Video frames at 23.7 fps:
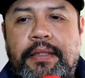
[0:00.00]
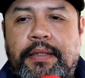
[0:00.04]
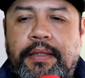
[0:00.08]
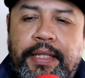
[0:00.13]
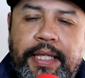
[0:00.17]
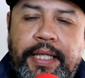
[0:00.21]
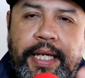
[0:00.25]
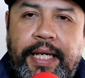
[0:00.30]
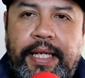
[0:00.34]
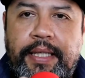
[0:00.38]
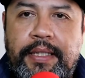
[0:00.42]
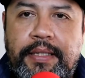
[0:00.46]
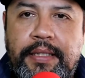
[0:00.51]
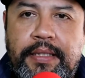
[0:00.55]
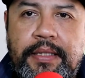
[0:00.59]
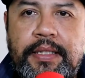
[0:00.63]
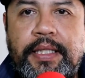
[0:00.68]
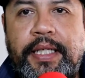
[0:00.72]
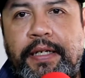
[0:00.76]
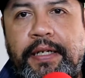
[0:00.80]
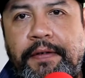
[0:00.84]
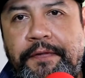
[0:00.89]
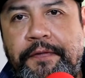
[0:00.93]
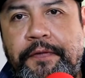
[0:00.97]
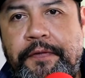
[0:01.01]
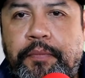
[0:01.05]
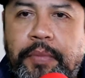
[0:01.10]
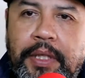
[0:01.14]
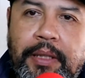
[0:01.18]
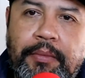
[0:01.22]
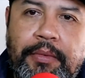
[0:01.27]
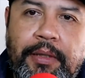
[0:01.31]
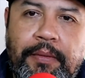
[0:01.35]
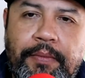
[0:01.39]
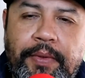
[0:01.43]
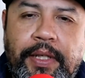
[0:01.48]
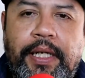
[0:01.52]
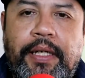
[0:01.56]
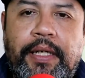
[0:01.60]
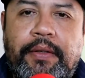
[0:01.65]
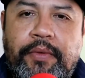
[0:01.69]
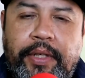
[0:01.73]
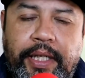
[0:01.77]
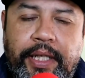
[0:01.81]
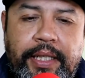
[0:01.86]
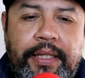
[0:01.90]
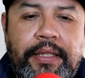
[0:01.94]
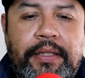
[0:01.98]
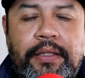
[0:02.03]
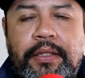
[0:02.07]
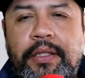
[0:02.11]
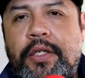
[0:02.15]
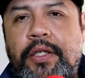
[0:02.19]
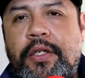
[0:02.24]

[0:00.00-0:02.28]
Yes, if blah, blah, blah, right?